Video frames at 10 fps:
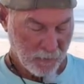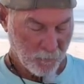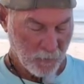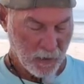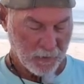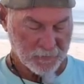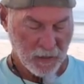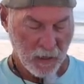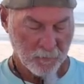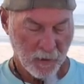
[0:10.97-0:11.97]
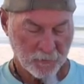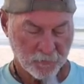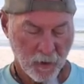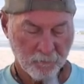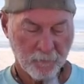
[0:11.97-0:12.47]
When I designed my
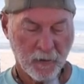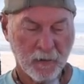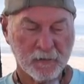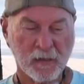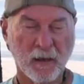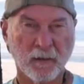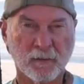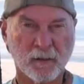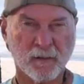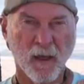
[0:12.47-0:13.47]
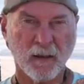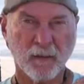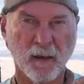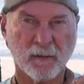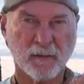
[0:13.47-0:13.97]
shrimp, I designed it just like
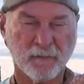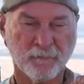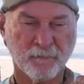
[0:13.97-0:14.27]
this.